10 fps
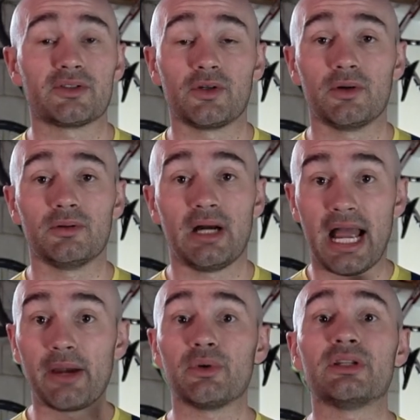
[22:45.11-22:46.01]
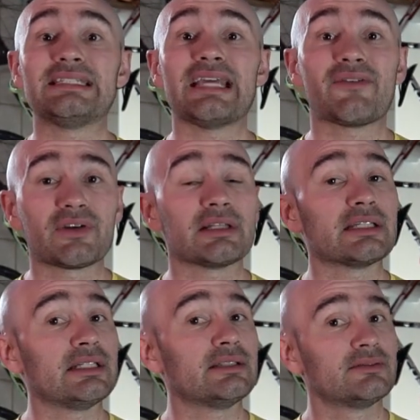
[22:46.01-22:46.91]
So I would
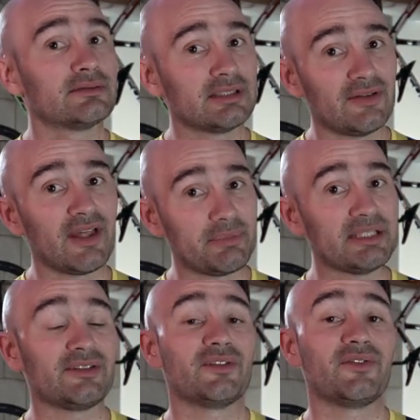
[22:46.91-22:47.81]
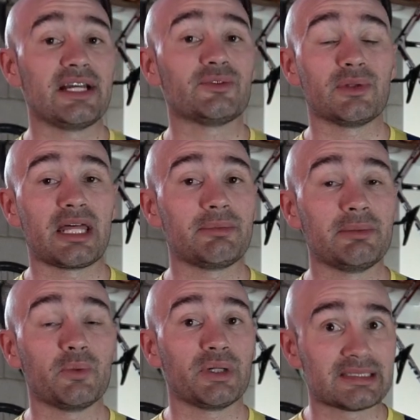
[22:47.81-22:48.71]
definitely give that piece of advice to a lot of
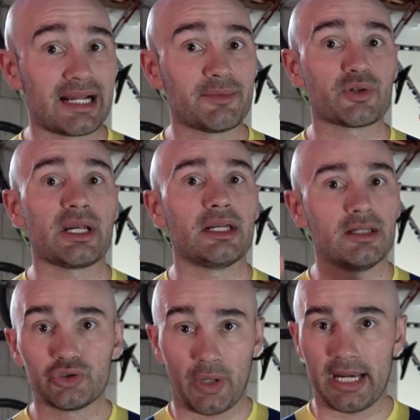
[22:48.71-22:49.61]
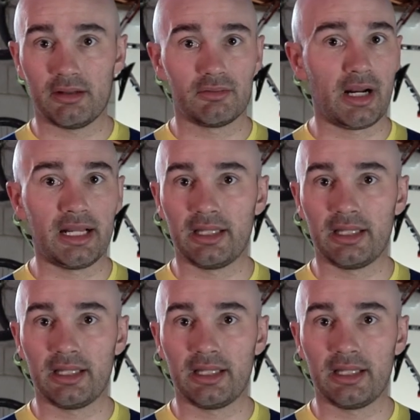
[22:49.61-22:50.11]
people when it's time to train, train, right?